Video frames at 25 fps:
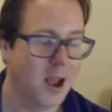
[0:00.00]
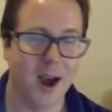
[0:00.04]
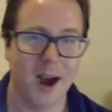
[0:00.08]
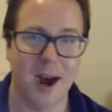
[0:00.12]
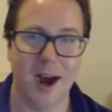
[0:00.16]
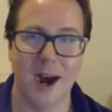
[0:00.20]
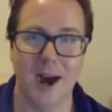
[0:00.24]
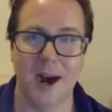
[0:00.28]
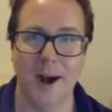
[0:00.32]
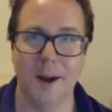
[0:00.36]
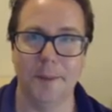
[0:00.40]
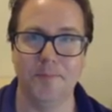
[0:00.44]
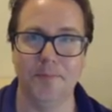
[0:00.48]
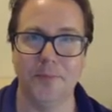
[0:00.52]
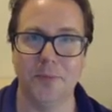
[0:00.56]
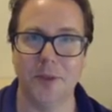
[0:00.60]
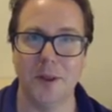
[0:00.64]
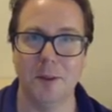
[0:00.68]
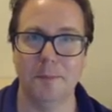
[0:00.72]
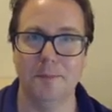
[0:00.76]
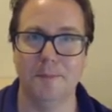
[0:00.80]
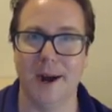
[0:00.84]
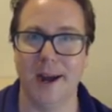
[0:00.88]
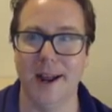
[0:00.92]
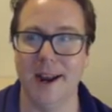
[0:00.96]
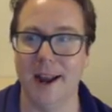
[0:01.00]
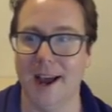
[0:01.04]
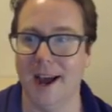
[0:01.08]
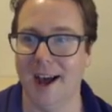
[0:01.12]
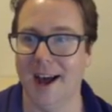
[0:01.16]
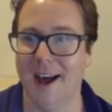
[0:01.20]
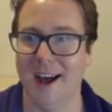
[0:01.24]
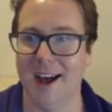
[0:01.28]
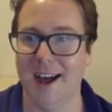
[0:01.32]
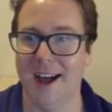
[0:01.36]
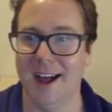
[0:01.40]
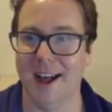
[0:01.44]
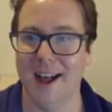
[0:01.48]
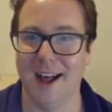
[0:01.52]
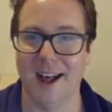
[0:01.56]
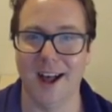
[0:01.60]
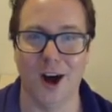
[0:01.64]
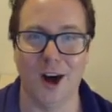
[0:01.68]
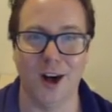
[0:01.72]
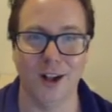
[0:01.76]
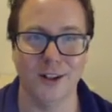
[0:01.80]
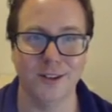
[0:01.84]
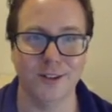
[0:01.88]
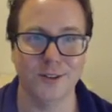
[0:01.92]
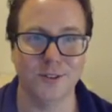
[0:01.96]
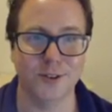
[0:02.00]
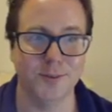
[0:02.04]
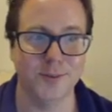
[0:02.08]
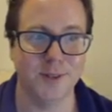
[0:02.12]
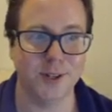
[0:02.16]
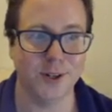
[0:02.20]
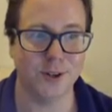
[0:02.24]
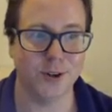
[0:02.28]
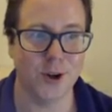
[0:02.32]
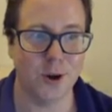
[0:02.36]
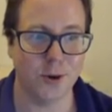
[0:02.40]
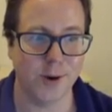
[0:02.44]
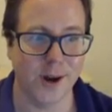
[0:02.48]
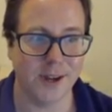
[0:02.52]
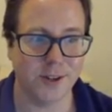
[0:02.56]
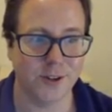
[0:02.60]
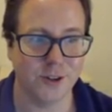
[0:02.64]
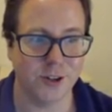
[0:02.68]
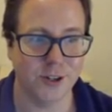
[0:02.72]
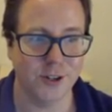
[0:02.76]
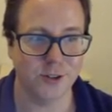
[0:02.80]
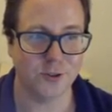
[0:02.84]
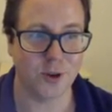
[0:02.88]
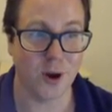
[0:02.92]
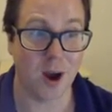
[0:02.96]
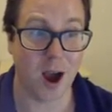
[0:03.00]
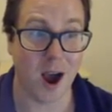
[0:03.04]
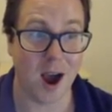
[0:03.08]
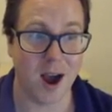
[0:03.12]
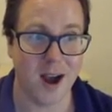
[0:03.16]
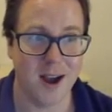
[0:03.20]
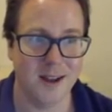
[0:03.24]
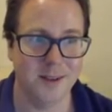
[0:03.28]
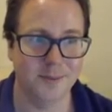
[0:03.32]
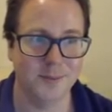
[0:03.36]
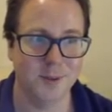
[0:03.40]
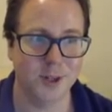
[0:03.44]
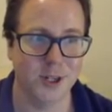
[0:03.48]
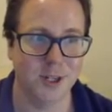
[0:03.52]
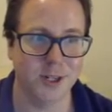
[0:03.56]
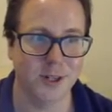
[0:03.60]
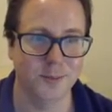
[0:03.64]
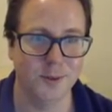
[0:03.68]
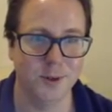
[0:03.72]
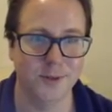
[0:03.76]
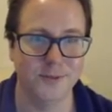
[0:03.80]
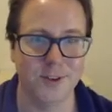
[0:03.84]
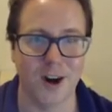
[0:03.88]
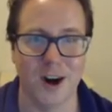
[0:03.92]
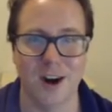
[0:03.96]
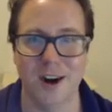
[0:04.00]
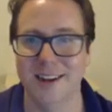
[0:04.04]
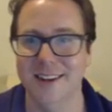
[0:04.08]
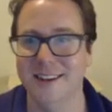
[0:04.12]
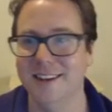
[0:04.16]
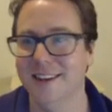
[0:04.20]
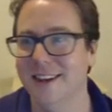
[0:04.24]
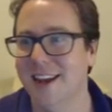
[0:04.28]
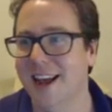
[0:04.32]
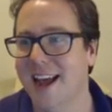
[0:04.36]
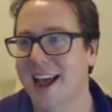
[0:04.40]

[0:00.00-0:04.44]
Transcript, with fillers: Um, but uh, uh, I'll assume there are no questions, so I'm going to move on